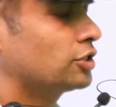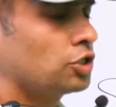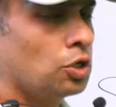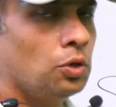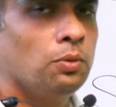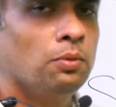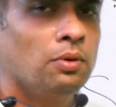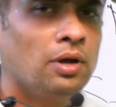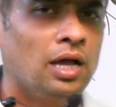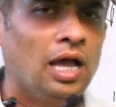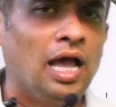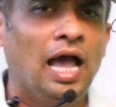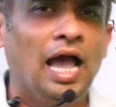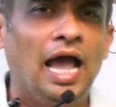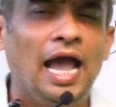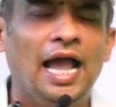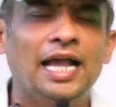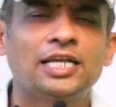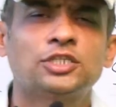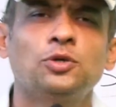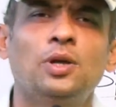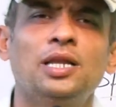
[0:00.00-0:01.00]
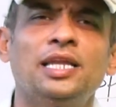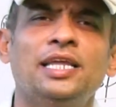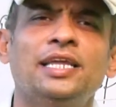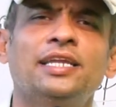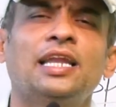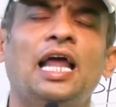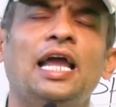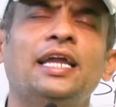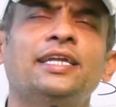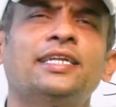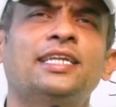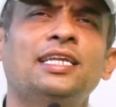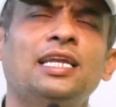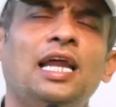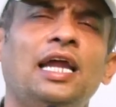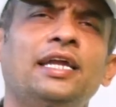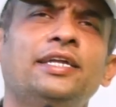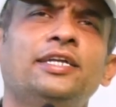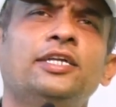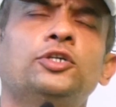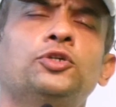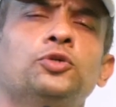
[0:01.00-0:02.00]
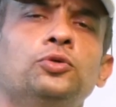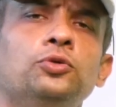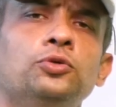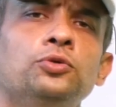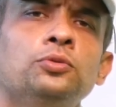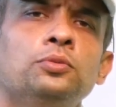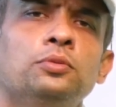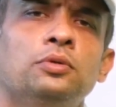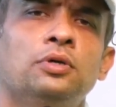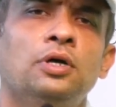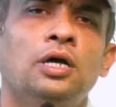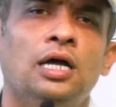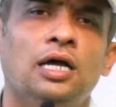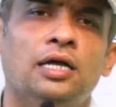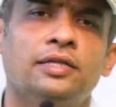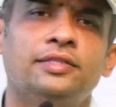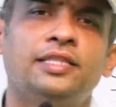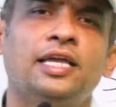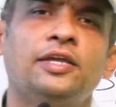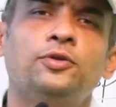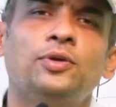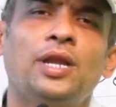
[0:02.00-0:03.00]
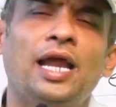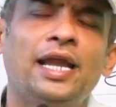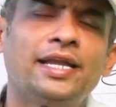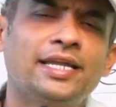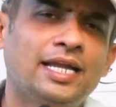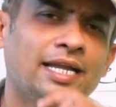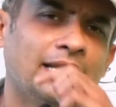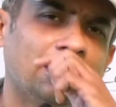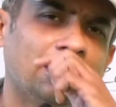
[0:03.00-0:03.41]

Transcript: So actually in 1992, the United